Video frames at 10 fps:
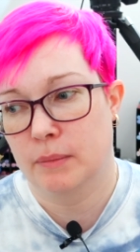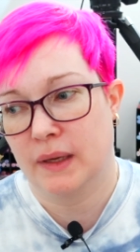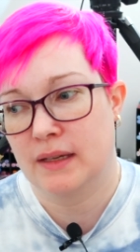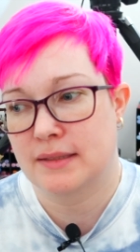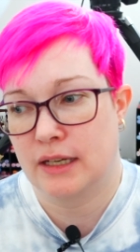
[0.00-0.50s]

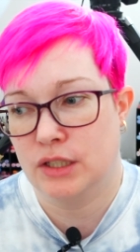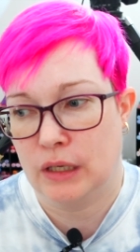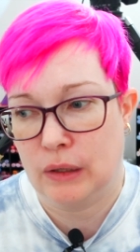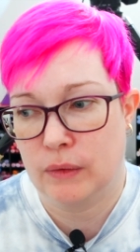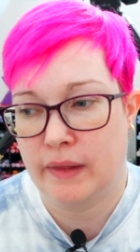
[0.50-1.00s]
because I
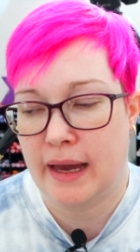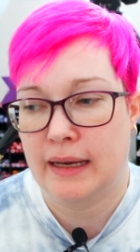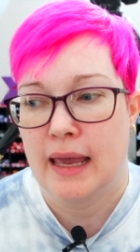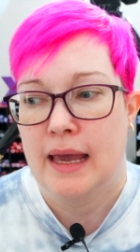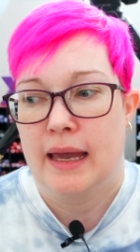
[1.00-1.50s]
knew
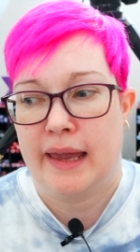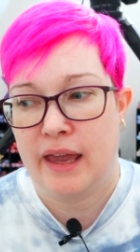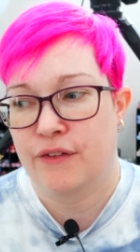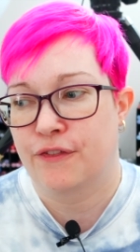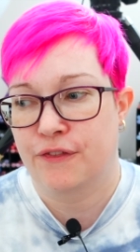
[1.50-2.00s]
that
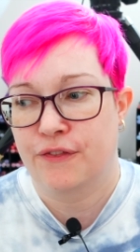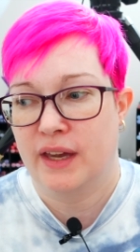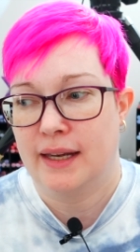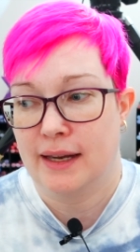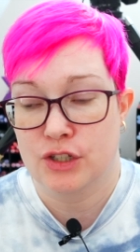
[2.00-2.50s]
if
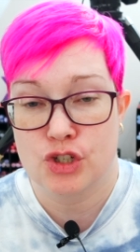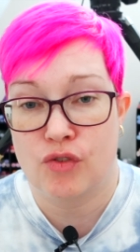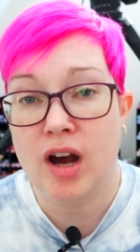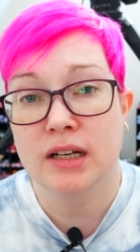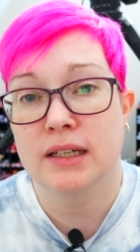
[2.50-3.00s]
it had
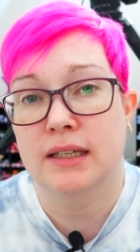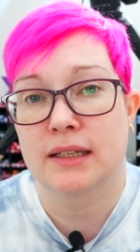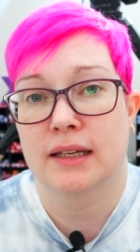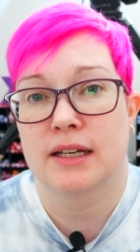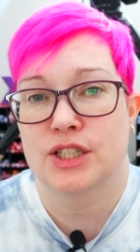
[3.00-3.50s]

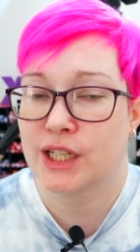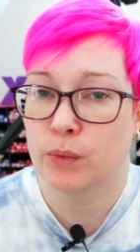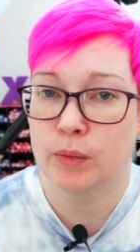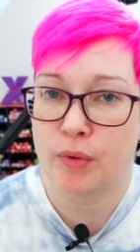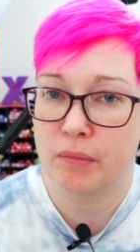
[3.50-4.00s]
shrunk, she
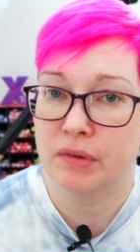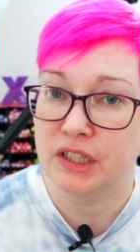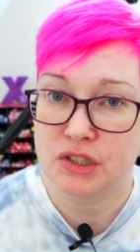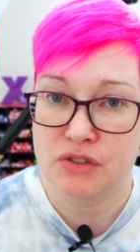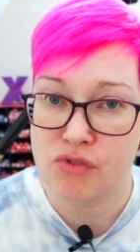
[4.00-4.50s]
would probably
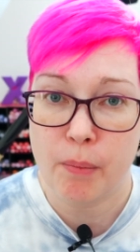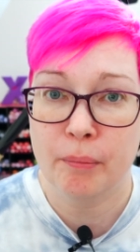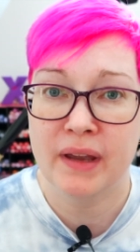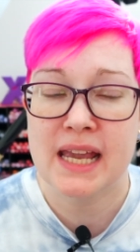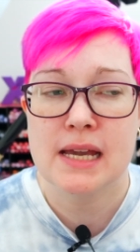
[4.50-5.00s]
just drop
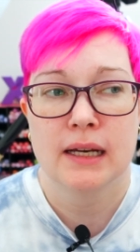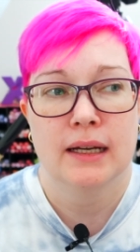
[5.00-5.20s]
me.